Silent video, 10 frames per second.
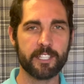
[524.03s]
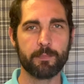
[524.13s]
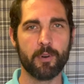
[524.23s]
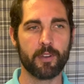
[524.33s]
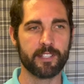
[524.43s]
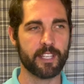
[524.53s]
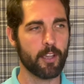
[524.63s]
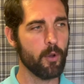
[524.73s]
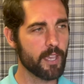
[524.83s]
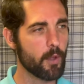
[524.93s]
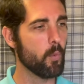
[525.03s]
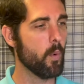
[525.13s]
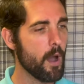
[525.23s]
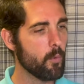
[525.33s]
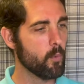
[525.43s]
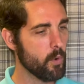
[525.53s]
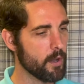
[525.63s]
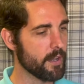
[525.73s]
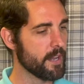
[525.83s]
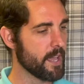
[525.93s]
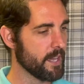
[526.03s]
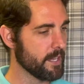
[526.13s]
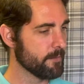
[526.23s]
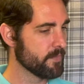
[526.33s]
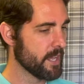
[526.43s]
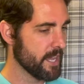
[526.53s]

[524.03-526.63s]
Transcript: this book is like, okay, what would a